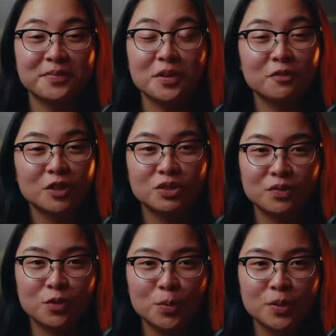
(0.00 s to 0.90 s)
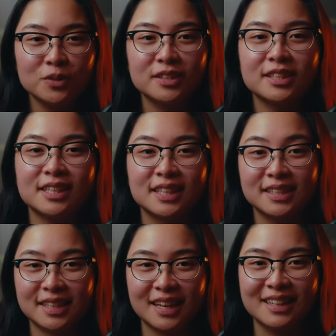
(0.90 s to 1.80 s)
First and foremost, the
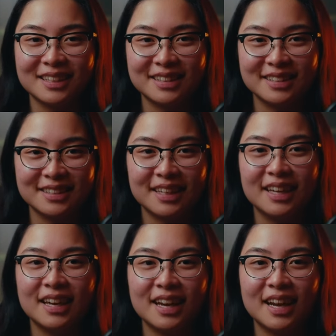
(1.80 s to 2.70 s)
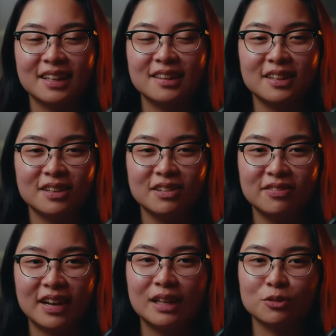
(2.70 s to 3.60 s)
size. I love
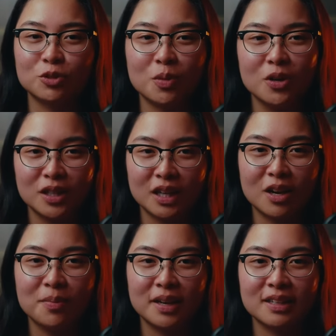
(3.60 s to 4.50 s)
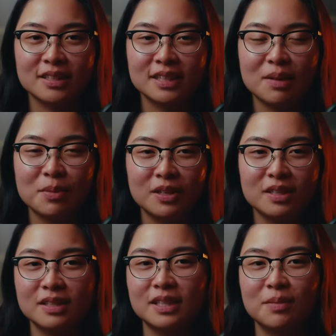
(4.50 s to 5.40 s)
how small and compact this camera is.